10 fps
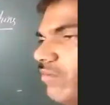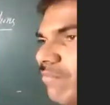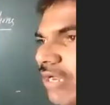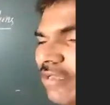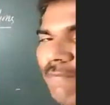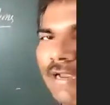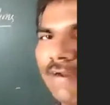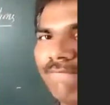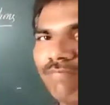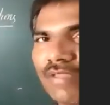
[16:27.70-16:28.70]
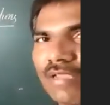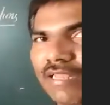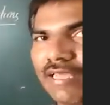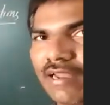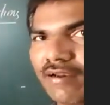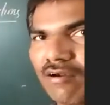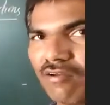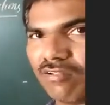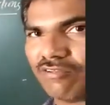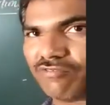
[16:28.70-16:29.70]
with multiply. Clear or not
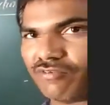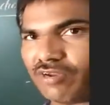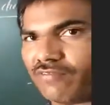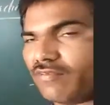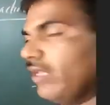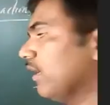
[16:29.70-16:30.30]
all students?